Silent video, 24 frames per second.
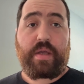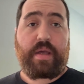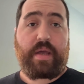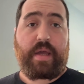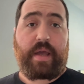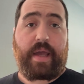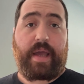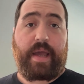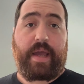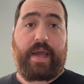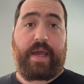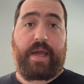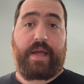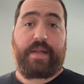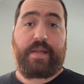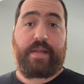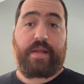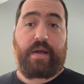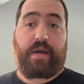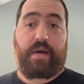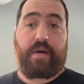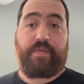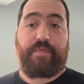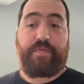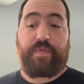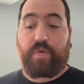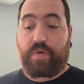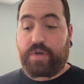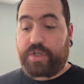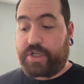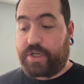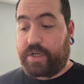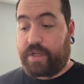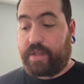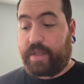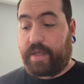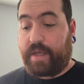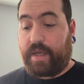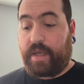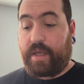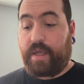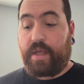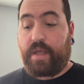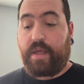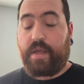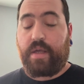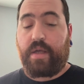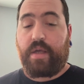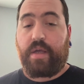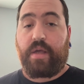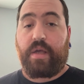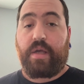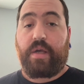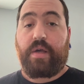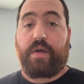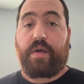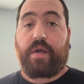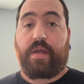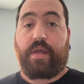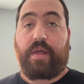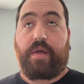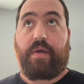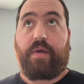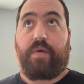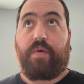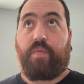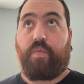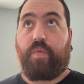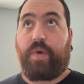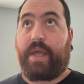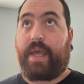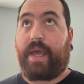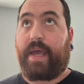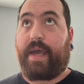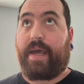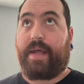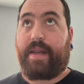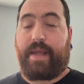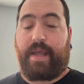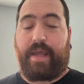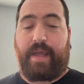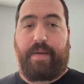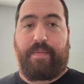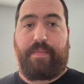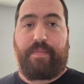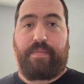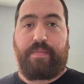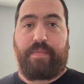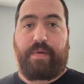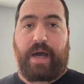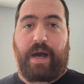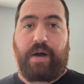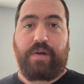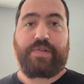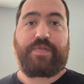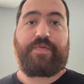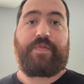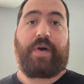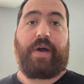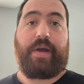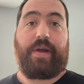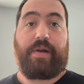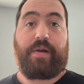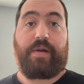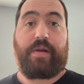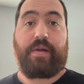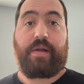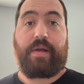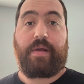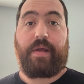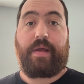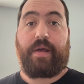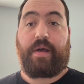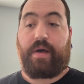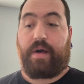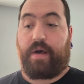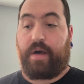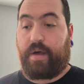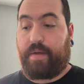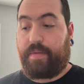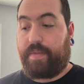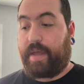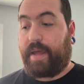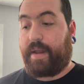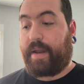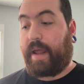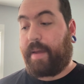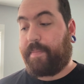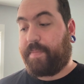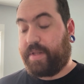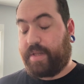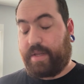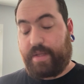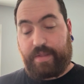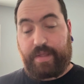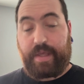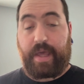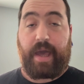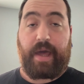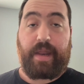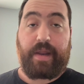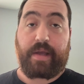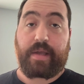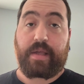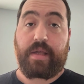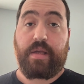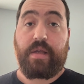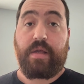and unfortunately we had a house fire that happened in the attic.